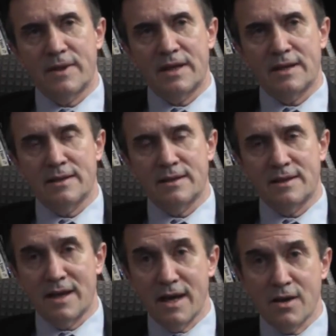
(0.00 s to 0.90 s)

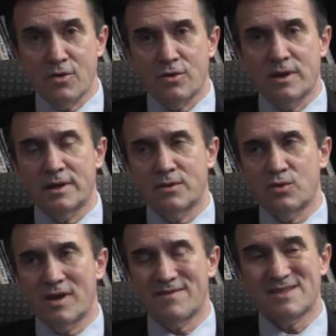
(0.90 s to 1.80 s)
And now
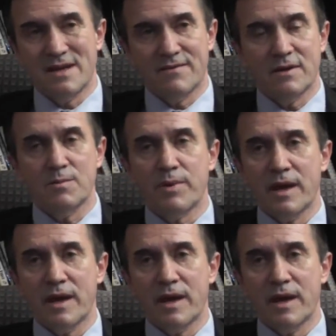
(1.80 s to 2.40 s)
we have several